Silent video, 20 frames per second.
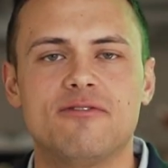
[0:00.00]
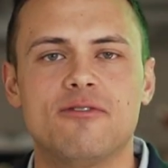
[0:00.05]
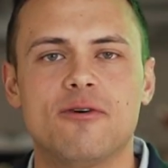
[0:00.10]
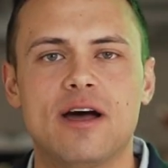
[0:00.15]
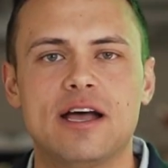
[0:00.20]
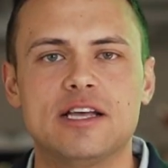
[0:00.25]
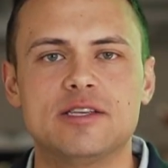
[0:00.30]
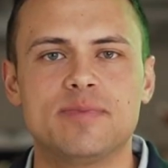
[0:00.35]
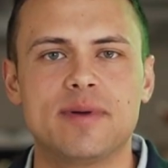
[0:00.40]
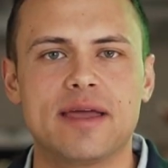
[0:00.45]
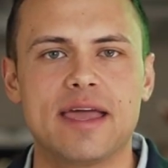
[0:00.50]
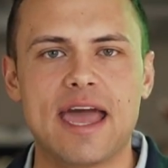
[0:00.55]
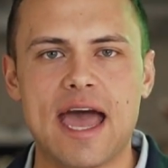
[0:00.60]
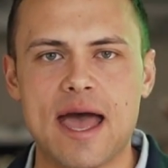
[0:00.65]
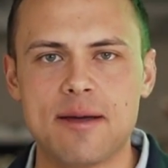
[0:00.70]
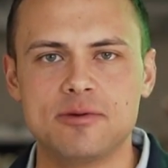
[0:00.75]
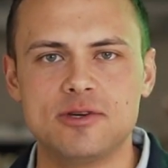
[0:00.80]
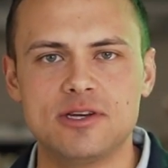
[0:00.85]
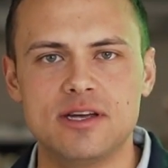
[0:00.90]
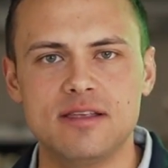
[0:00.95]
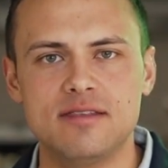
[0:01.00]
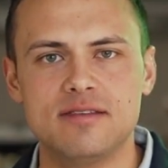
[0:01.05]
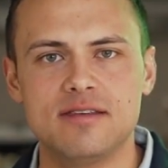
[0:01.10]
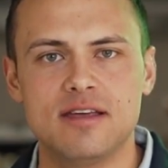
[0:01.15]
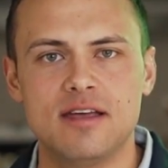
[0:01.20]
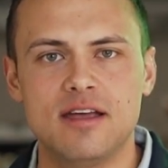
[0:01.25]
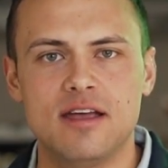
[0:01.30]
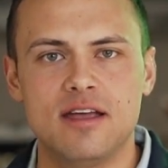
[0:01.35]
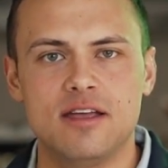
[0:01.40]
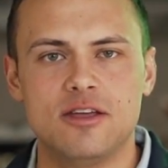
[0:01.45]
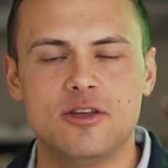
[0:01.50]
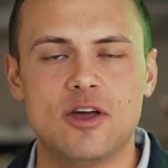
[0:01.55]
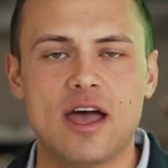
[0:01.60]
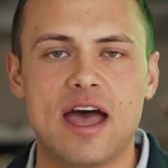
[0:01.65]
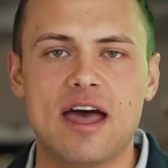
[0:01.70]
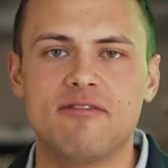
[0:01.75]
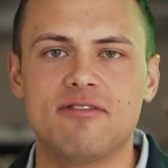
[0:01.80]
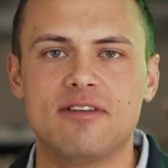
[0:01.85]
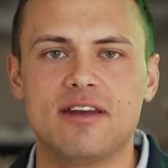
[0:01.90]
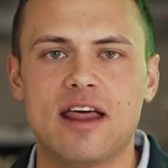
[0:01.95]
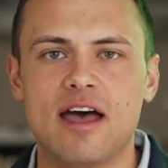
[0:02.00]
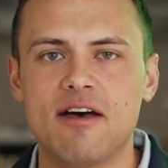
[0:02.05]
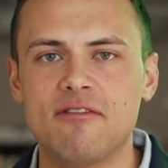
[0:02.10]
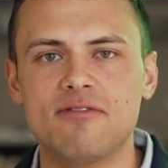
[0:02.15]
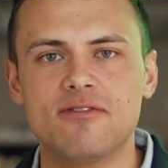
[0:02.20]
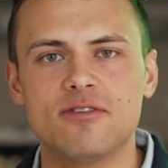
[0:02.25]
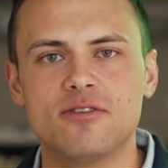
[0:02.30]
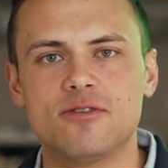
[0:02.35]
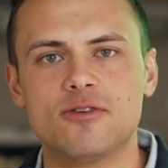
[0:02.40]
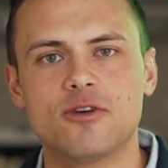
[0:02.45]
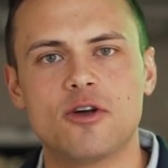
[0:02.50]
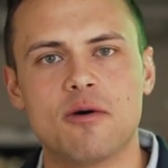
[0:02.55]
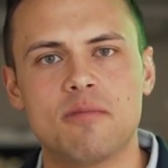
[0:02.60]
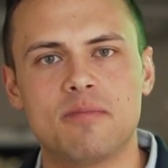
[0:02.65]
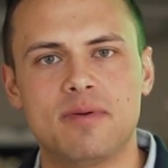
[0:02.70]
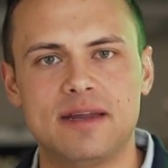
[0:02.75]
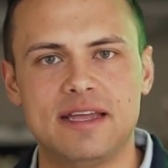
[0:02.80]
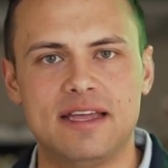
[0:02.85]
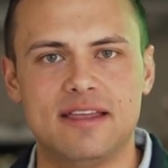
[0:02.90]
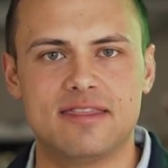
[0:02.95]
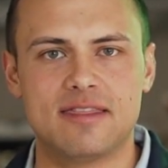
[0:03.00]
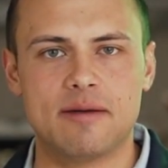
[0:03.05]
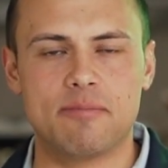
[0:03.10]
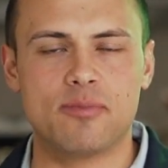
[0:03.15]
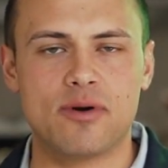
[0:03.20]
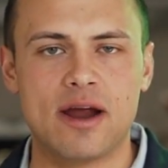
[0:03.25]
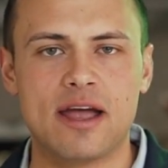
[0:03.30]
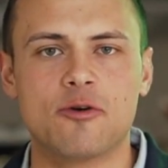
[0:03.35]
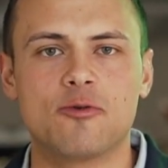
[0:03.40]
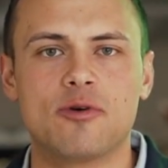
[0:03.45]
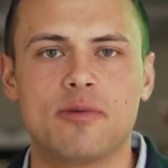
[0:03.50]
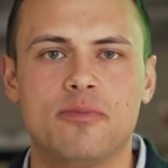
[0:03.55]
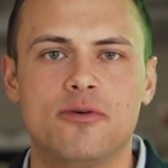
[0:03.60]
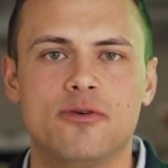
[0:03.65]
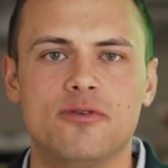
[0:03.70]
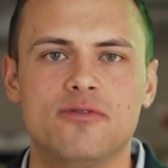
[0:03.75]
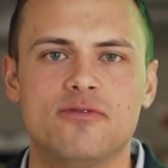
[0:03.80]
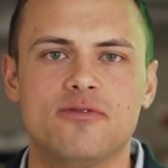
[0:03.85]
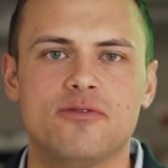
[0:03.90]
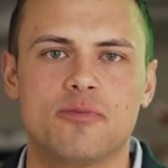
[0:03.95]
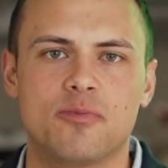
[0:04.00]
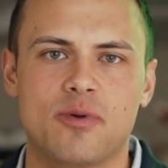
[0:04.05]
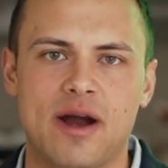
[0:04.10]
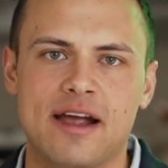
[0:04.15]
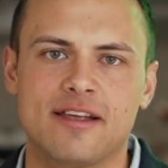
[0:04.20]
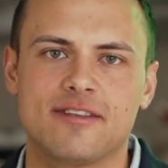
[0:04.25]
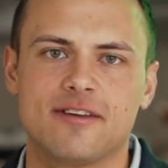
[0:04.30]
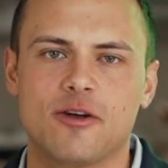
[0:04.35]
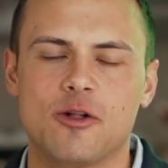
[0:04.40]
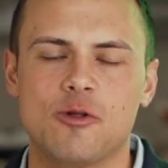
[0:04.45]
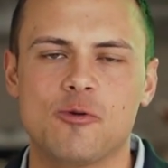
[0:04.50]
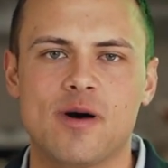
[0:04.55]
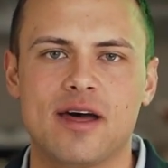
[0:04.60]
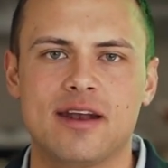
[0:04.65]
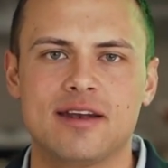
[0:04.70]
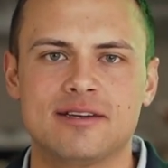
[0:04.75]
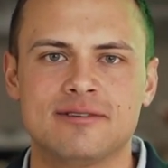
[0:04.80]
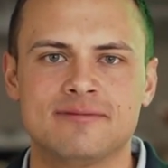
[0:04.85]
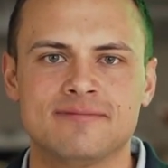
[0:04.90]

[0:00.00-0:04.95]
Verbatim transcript: four has been captured, you have enough to complete the prac report for practical one.